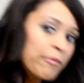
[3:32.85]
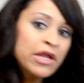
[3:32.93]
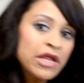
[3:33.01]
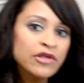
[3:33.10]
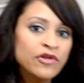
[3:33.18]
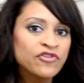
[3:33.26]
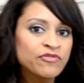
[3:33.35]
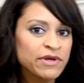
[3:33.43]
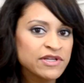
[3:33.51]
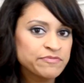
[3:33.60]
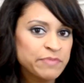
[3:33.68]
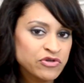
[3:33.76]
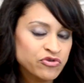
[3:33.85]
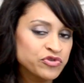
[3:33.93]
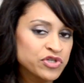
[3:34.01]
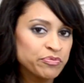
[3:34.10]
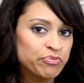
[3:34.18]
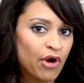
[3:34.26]
going to use my
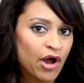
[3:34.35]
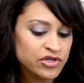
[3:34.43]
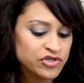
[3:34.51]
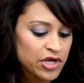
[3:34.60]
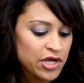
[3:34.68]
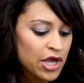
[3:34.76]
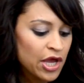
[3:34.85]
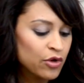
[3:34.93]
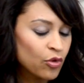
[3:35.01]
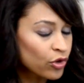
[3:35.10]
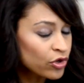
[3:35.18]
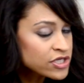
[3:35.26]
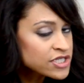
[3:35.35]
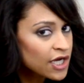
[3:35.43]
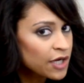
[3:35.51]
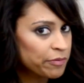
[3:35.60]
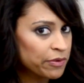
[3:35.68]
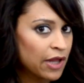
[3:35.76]
specialty brush in order to
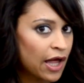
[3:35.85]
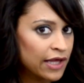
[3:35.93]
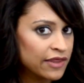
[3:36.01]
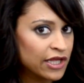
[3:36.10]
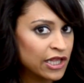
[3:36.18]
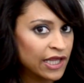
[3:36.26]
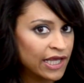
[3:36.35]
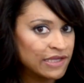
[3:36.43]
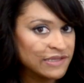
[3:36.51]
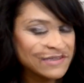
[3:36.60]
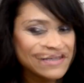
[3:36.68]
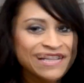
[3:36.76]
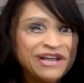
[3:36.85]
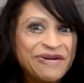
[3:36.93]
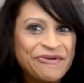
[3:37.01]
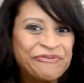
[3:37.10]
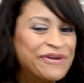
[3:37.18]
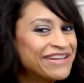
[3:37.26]
apply the glaze.
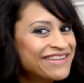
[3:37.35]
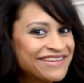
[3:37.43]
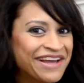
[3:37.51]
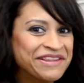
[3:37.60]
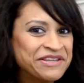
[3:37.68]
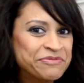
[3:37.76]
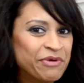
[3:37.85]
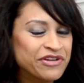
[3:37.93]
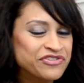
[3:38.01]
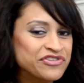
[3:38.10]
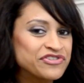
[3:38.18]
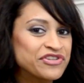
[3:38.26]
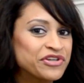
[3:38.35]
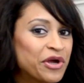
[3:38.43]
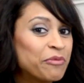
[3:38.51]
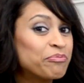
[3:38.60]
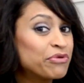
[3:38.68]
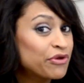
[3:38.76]
We designed these brushes to
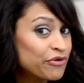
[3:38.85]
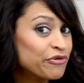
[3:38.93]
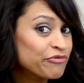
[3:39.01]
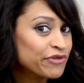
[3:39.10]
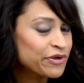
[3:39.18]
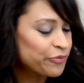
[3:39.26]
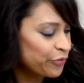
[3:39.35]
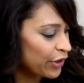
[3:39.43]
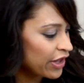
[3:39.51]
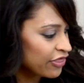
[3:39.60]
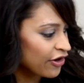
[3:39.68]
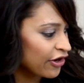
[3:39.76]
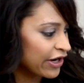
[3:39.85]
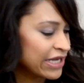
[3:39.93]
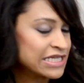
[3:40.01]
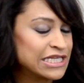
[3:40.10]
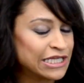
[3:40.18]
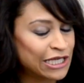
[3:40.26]
go beautifully with our
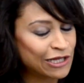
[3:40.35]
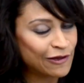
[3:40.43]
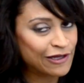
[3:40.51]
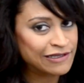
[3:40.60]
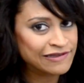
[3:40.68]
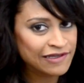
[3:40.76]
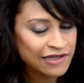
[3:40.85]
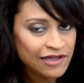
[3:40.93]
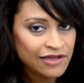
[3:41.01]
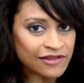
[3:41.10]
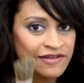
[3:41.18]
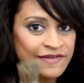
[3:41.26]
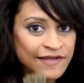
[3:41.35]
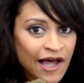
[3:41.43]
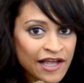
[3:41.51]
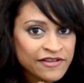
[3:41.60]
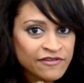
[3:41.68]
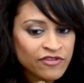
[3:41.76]
antiquing glaze. The
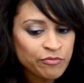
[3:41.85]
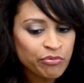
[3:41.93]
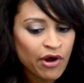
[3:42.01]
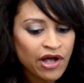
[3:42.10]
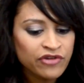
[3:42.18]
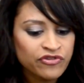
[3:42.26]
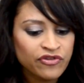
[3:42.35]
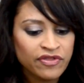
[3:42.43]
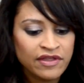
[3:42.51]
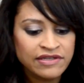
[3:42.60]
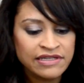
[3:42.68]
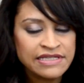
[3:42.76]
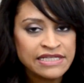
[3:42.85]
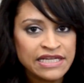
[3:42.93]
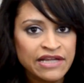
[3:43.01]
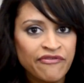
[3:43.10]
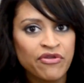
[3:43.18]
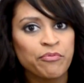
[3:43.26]
size of the brush, the
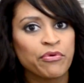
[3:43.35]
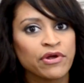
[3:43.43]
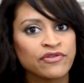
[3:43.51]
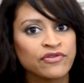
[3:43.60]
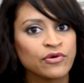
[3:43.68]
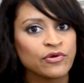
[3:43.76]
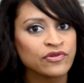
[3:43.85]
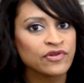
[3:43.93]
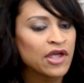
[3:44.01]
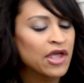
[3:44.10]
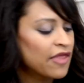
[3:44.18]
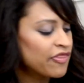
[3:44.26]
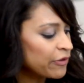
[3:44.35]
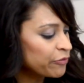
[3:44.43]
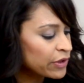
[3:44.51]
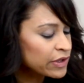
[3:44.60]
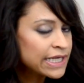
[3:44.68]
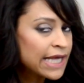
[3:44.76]
density of the bristles, they
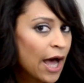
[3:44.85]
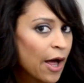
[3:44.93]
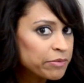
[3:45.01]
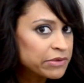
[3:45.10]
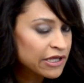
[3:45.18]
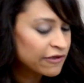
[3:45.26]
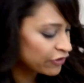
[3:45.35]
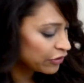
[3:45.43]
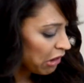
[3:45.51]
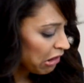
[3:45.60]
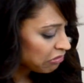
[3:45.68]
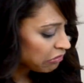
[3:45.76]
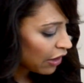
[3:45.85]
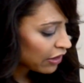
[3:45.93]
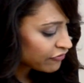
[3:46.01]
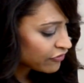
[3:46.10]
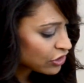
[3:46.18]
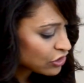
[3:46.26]
really help give you a lot
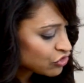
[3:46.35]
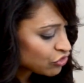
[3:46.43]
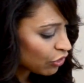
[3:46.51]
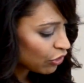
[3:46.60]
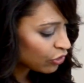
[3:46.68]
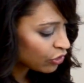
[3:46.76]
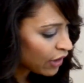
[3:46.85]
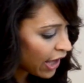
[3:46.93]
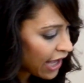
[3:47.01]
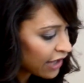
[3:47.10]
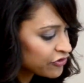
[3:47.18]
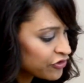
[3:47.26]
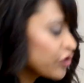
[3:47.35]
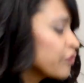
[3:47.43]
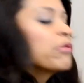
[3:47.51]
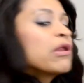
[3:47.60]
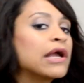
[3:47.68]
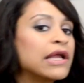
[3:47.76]
of control as you're
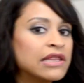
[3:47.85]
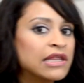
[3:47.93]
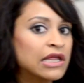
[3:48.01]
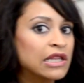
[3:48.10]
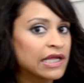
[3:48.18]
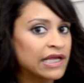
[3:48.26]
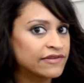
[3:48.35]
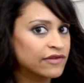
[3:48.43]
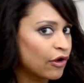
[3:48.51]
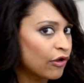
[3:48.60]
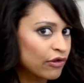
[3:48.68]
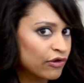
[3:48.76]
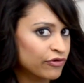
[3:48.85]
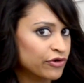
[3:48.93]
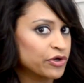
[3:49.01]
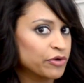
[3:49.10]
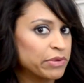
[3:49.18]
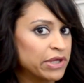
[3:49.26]
applying the glaze all over
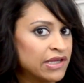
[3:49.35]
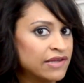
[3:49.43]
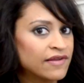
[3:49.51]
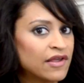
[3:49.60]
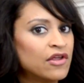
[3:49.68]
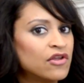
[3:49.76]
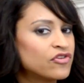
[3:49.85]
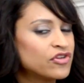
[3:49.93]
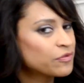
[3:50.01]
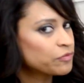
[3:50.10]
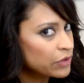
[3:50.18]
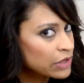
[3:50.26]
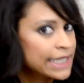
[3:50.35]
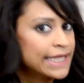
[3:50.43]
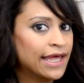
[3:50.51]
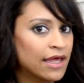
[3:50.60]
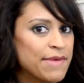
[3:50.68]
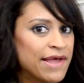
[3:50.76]
your piece, so you really
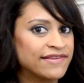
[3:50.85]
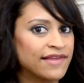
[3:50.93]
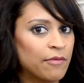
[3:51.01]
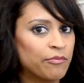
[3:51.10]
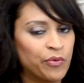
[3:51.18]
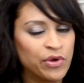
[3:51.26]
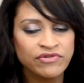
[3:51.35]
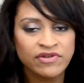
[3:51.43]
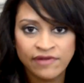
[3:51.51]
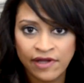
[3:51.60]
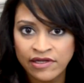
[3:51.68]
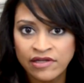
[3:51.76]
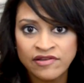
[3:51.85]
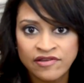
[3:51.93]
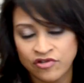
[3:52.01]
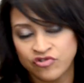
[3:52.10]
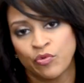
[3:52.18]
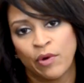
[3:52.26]
can't mess up. We've designed it in
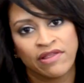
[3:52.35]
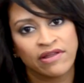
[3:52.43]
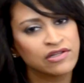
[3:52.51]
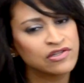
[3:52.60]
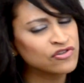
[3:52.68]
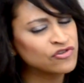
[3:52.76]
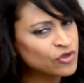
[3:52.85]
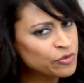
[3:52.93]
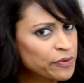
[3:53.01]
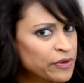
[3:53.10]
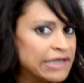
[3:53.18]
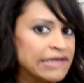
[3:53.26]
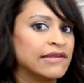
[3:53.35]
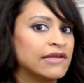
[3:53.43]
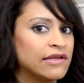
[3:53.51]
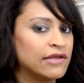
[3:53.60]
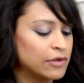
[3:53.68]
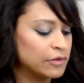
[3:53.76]
such a way that it's super easy to
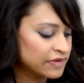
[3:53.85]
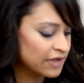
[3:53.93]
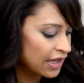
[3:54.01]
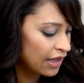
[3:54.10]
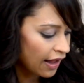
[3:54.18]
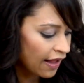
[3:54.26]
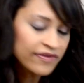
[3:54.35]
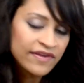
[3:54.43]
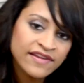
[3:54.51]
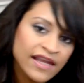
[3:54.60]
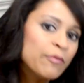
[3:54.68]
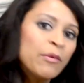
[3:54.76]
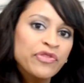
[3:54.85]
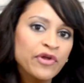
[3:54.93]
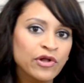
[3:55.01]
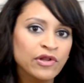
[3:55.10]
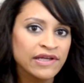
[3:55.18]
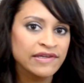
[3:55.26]
use. And the same with our
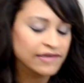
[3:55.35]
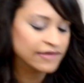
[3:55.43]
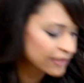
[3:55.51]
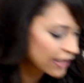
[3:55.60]
glazes.